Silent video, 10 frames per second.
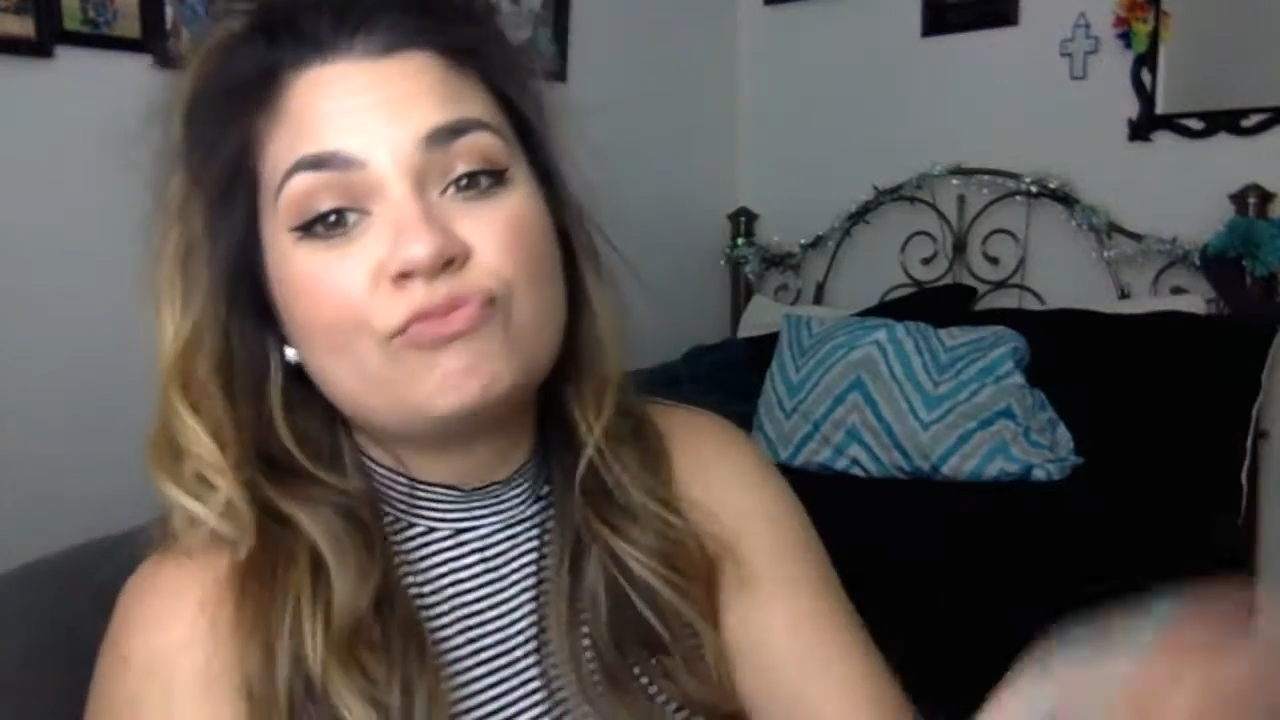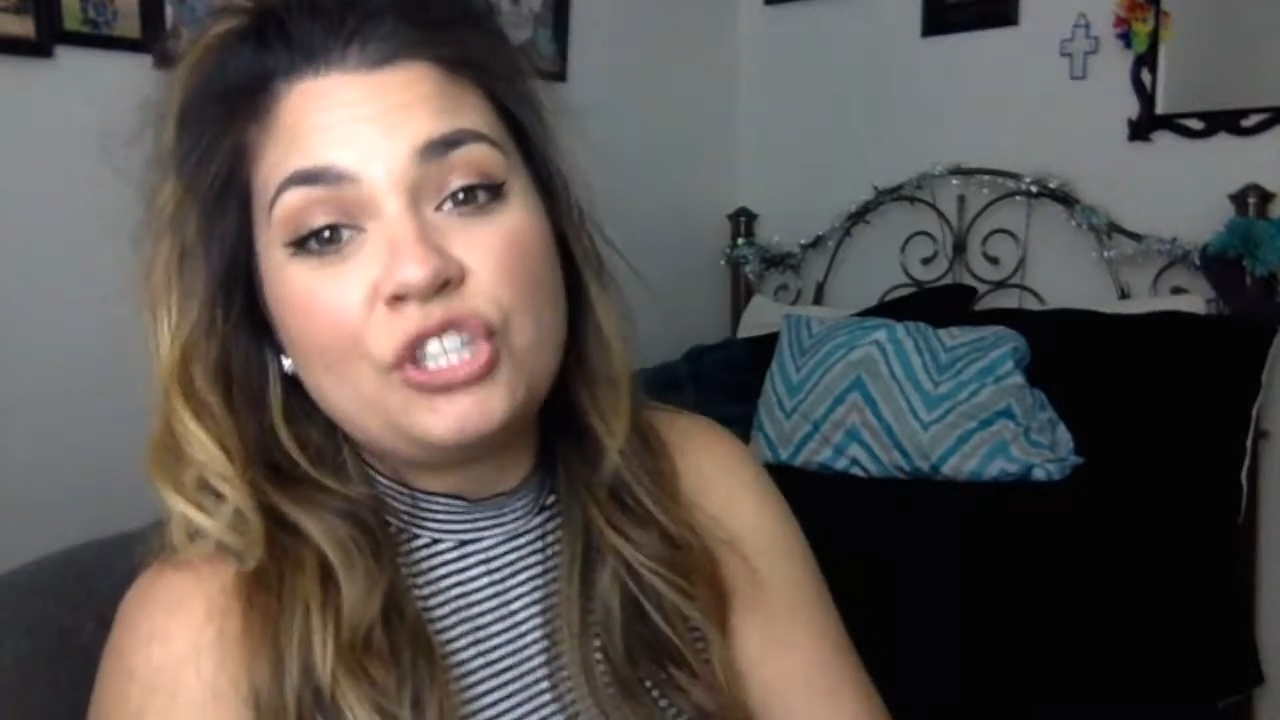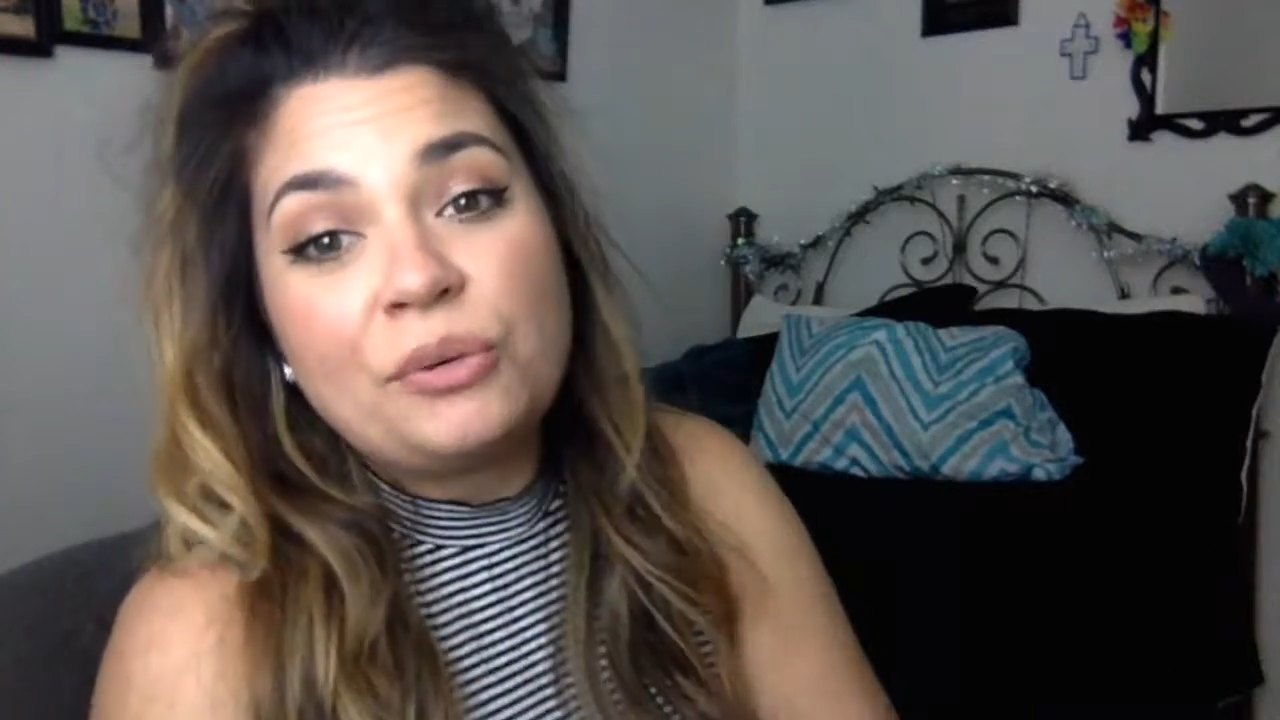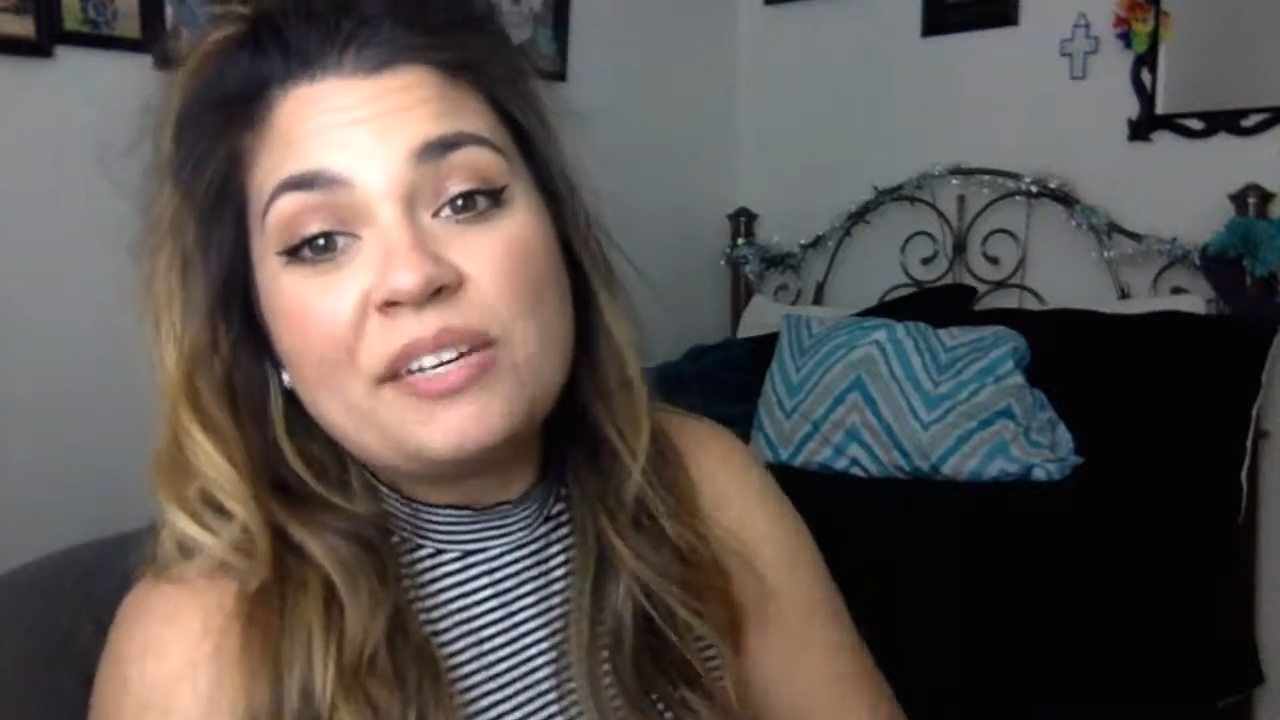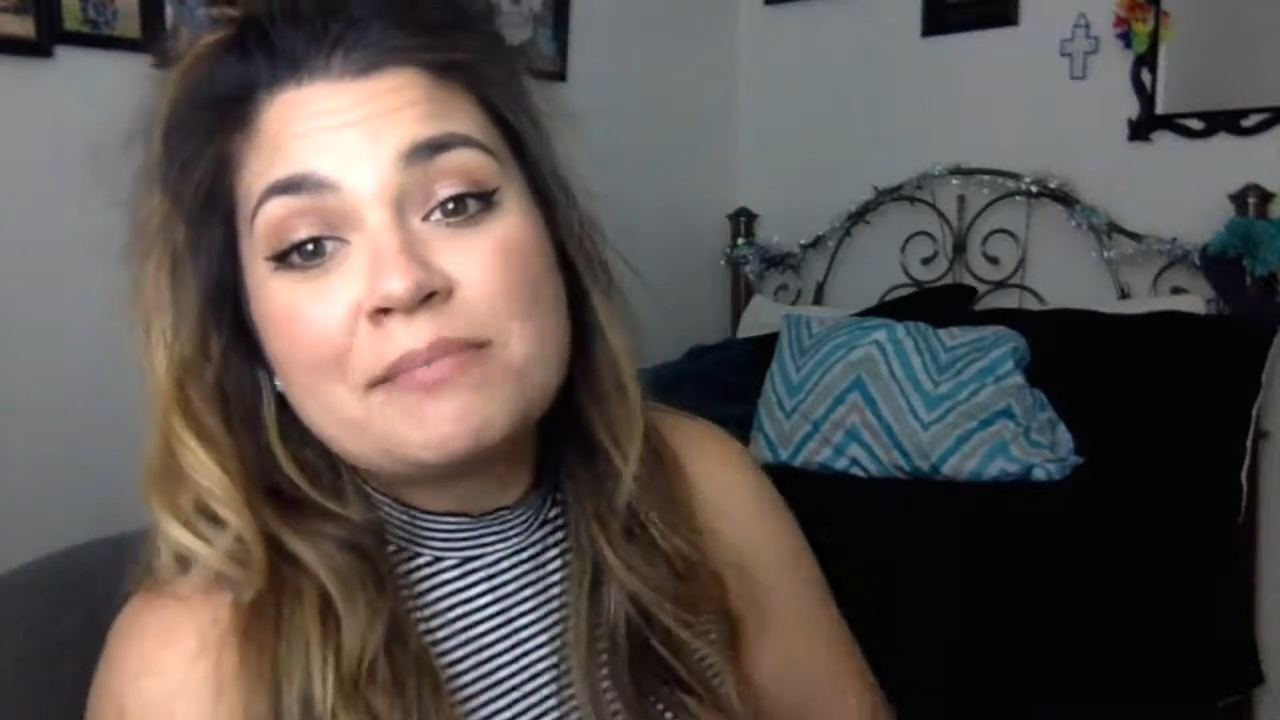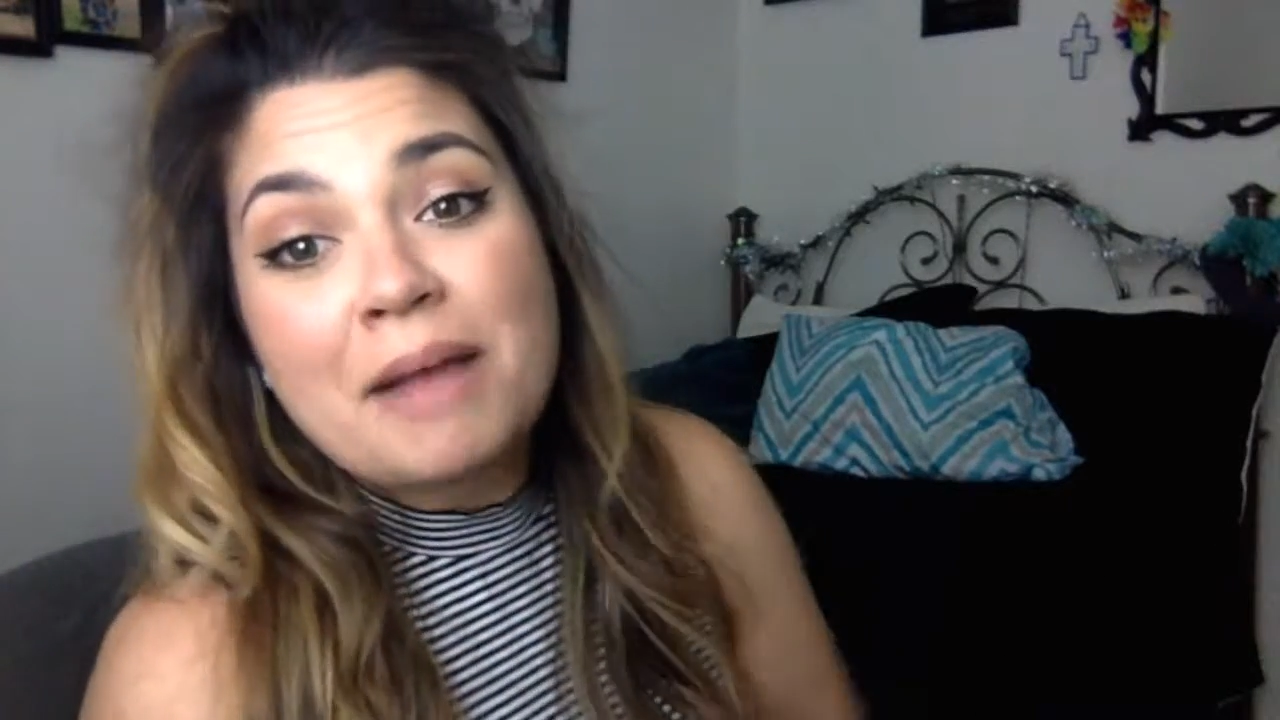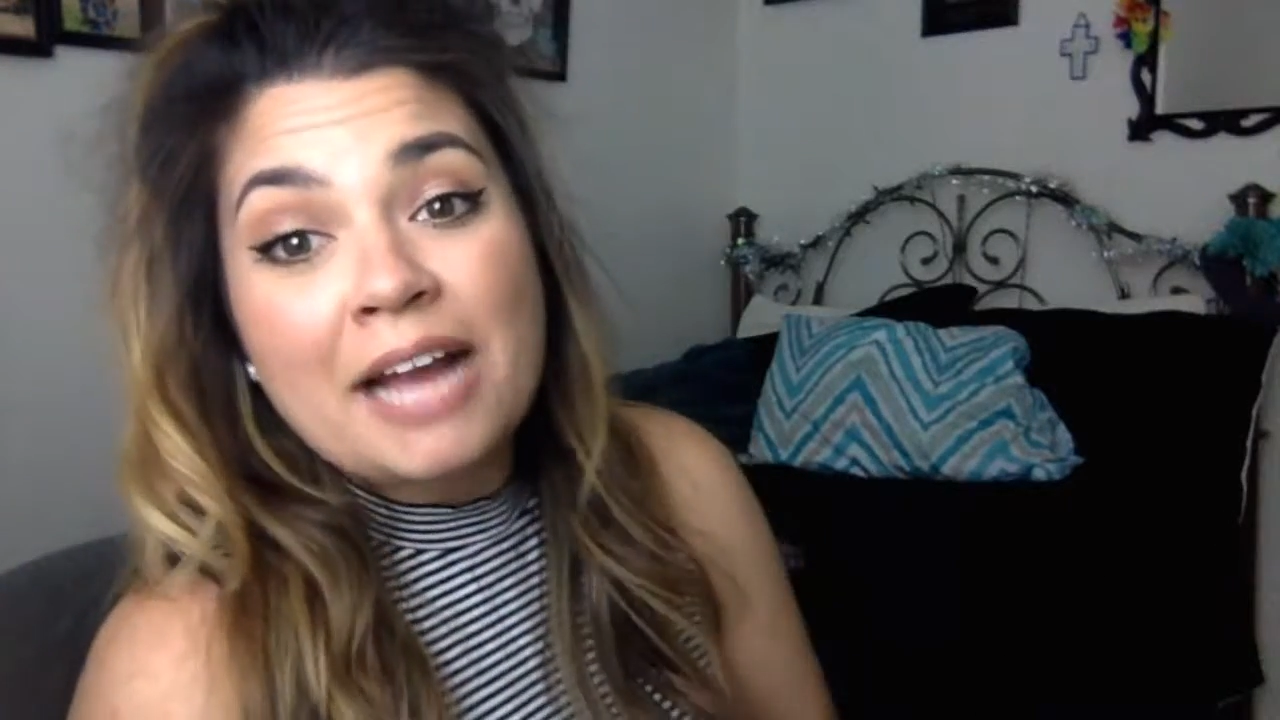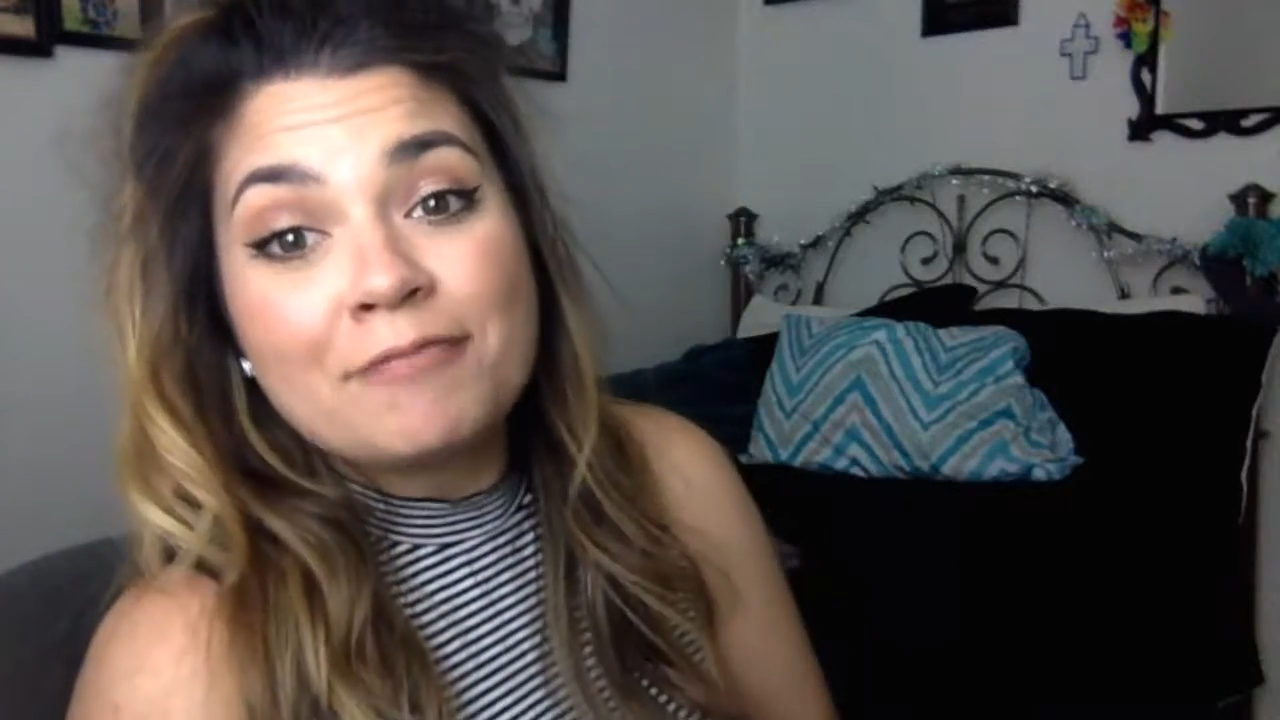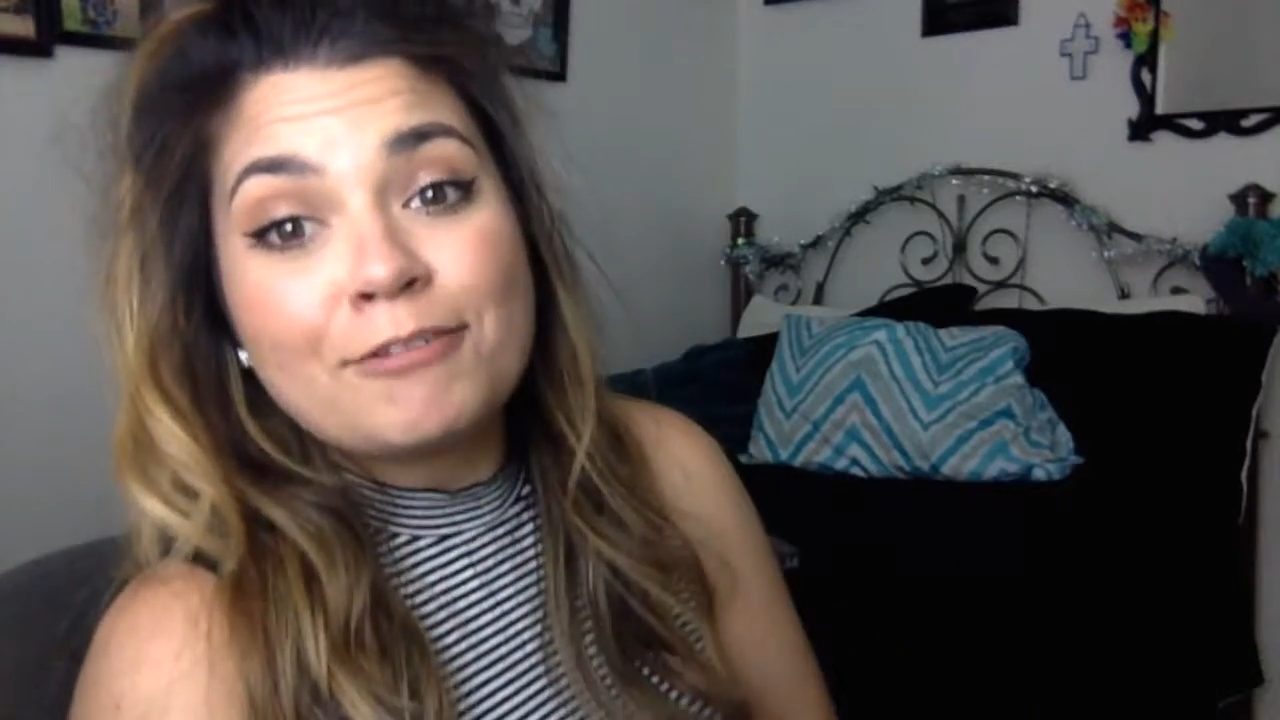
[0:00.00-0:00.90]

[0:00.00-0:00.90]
you is mine,